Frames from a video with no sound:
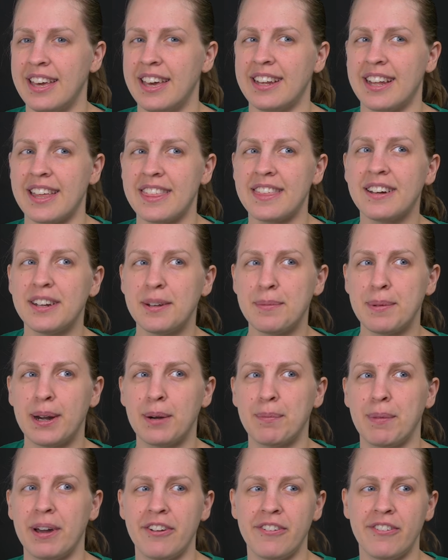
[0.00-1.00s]
and I thought
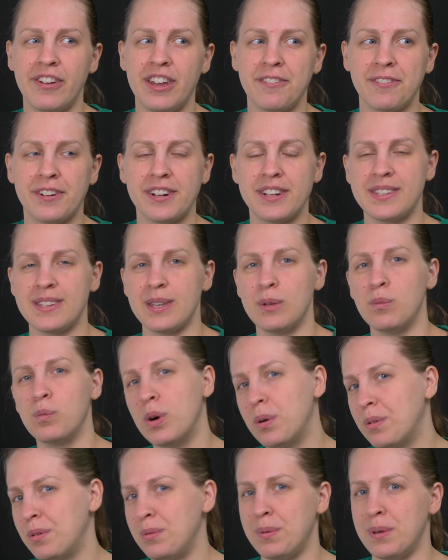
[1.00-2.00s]
about my favorites and
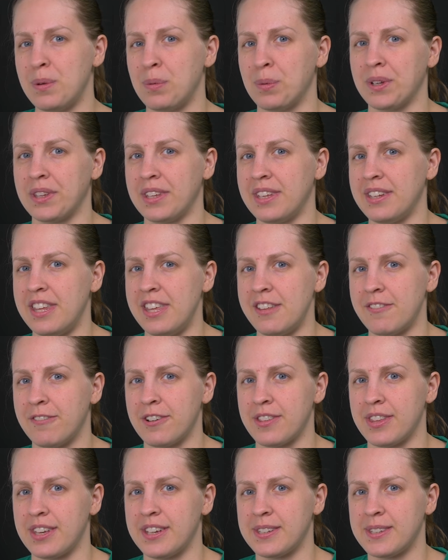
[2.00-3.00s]
what would be really neat
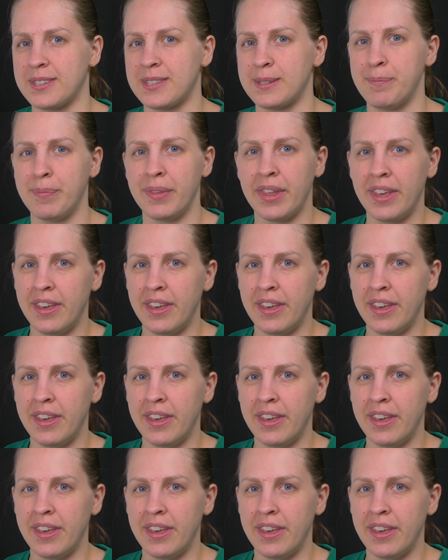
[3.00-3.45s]
for this.